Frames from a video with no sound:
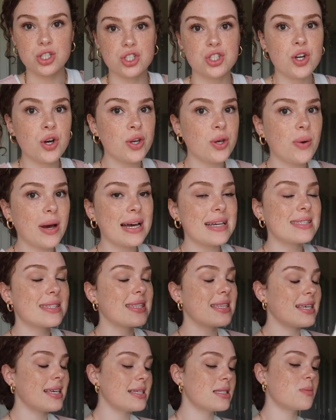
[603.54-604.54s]
to show you guys
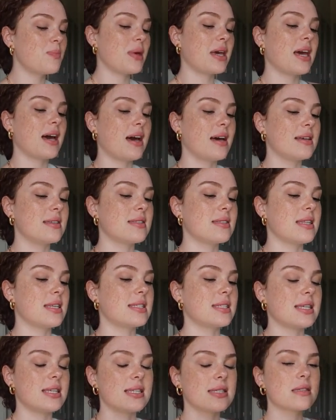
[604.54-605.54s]
these because
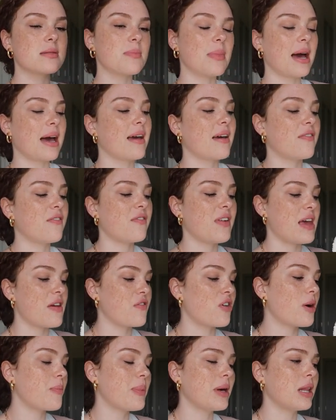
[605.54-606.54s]
this is my
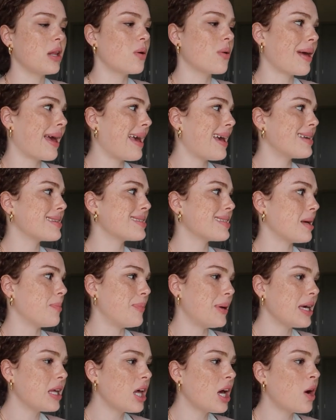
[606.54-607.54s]
favorite pillowcase
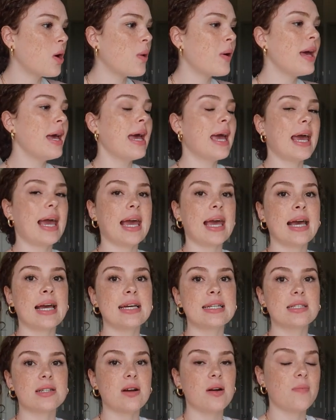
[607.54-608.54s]
and pillow,
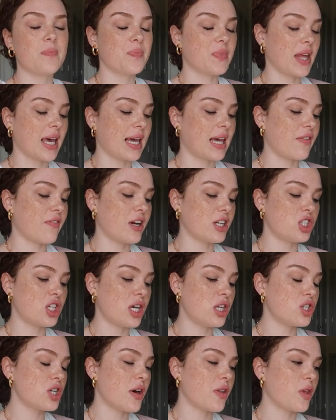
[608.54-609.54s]
and like if I
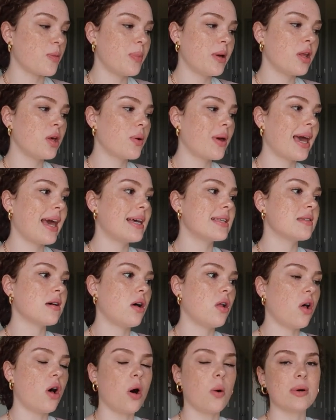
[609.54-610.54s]
change out the pillowcase,
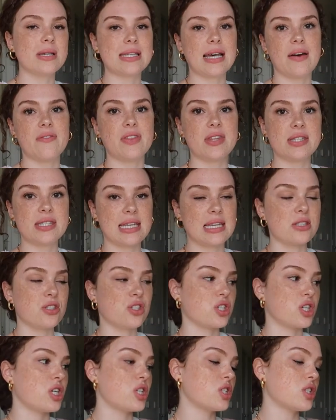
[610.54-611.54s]
I'll always have these
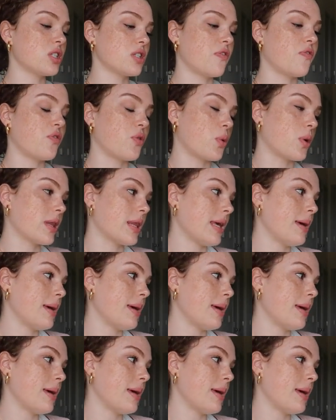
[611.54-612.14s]
inserts for